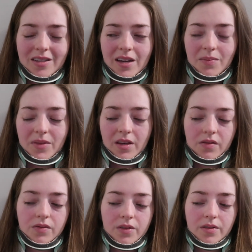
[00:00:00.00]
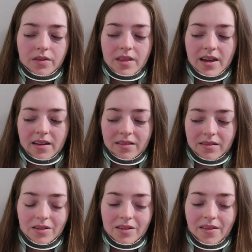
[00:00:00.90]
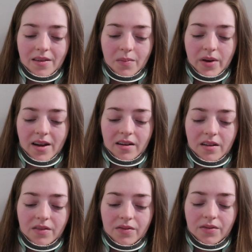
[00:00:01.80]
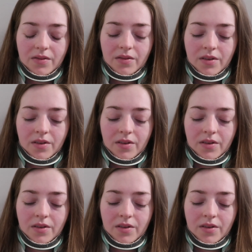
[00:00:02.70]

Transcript: I'm thankful that there's nothing bad enough